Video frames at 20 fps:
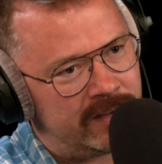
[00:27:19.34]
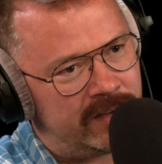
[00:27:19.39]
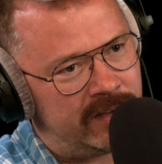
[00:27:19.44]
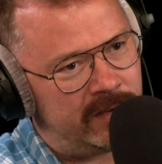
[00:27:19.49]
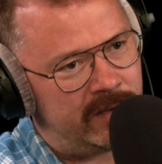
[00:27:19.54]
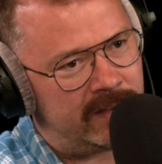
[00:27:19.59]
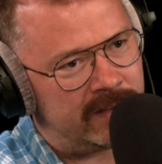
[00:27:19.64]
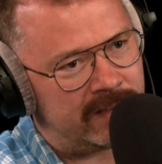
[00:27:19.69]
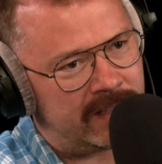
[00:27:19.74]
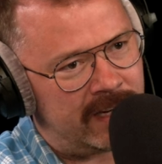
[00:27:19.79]

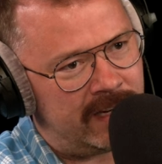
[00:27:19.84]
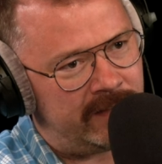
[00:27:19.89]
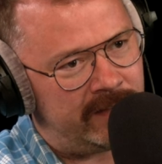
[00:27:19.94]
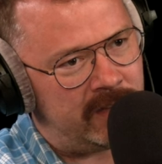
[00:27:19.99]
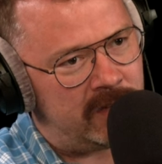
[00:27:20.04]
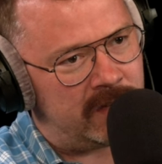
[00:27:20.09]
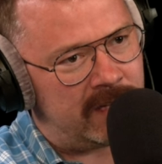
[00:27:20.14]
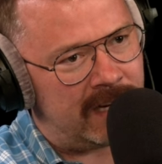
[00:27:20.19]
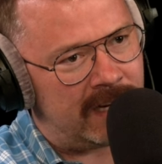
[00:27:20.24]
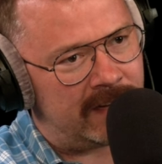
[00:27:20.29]
to the state of
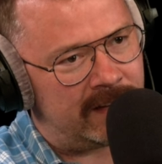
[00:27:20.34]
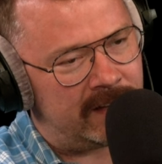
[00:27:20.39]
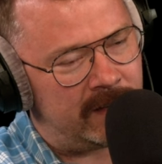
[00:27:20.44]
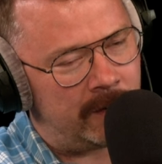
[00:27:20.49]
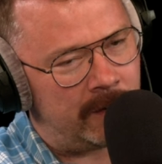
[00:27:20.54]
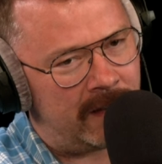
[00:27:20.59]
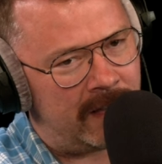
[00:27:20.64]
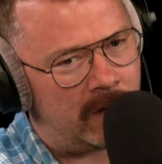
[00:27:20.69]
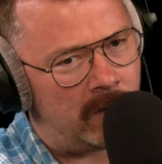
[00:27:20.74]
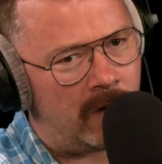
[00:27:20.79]
Utah because they
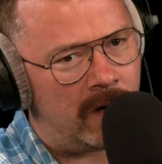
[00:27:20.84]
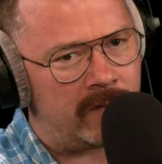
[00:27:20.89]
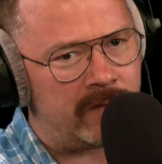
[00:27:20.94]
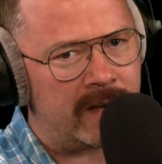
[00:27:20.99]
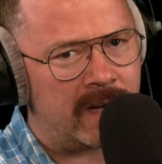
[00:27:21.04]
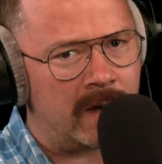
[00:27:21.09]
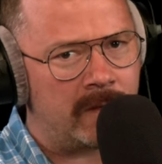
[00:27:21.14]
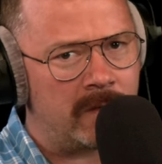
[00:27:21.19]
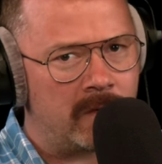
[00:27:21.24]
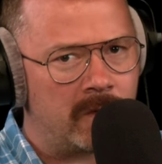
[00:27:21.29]
were like, well, if
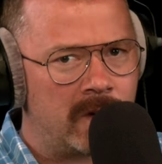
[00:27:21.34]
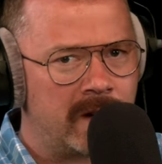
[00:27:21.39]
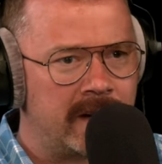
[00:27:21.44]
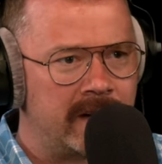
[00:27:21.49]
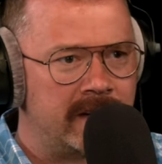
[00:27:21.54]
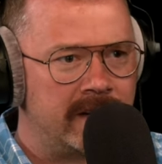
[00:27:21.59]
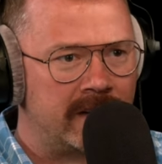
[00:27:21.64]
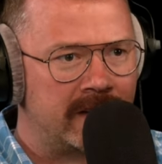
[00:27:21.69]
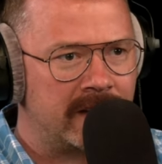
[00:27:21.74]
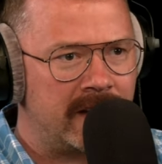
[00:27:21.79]
I come and work
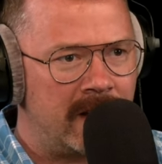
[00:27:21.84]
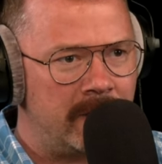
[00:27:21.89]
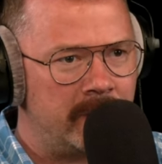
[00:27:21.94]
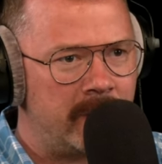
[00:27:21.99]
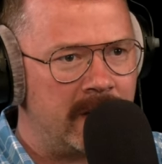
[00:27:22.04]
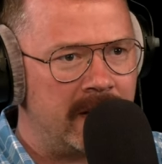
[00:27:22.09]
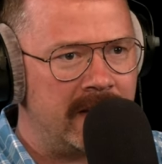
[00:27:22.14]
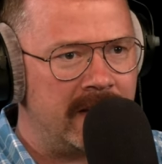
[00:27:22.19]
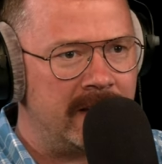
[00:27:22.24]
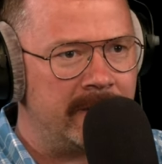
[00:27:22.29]
at this
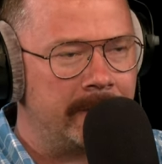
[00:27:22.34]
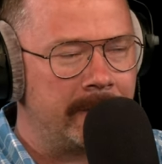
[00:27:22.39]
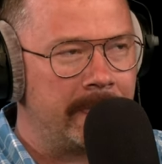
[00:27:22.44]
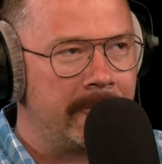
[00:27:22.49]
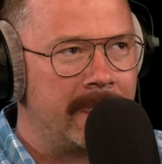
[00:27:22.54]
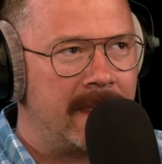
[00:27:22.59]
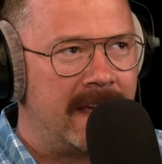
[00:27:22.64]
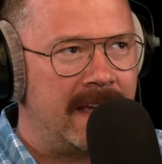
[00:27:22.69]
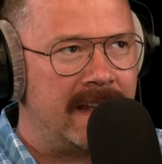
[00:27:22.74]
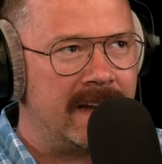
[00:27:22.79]
company
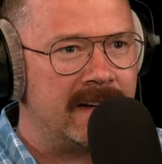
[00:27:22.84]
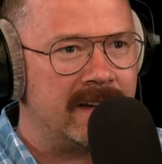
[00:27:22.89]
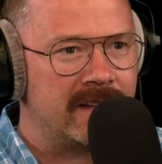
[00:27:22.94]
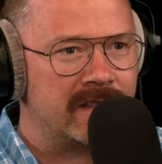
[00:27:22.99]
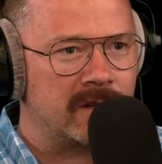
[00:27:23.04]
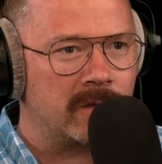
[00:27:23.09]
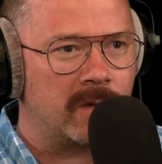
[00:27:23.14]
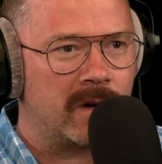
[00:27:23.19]
and it doesn't